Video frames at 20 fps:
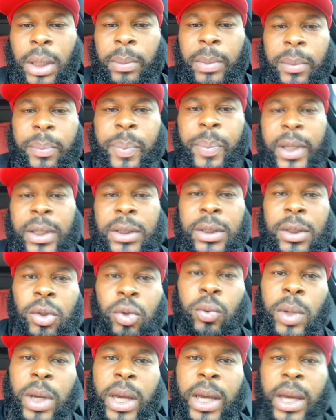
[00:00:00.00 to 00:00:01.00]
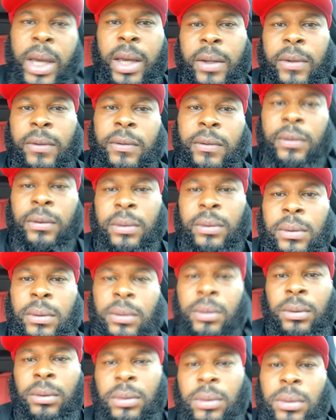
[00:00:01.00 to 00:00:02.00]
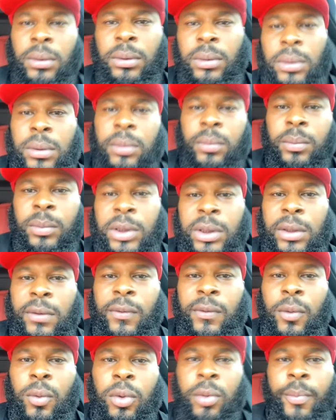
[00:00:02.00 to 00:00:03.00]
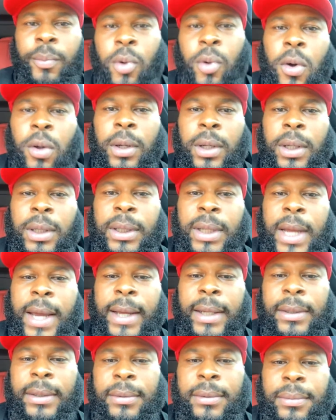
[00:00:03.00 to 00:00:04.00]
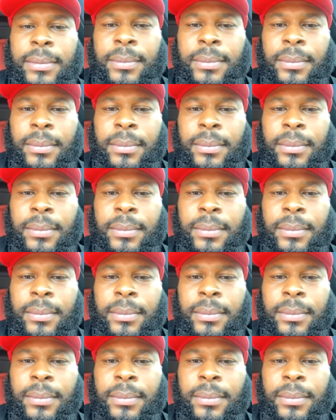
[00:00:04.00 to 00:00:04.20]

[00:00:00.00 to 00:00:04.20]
How many picks did you have? Let me see if you was a baller or not.